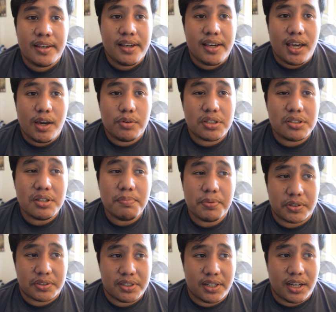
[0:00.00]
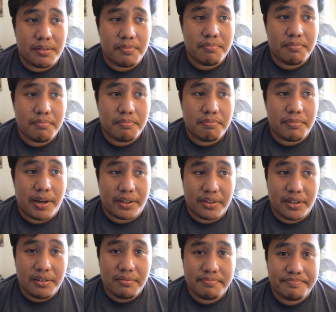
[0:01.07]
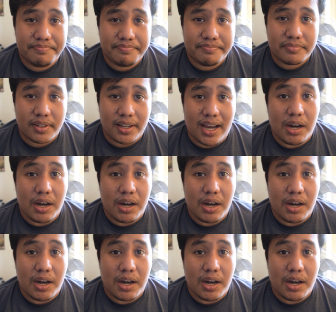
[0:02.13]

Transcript: It was a simpler time back then. I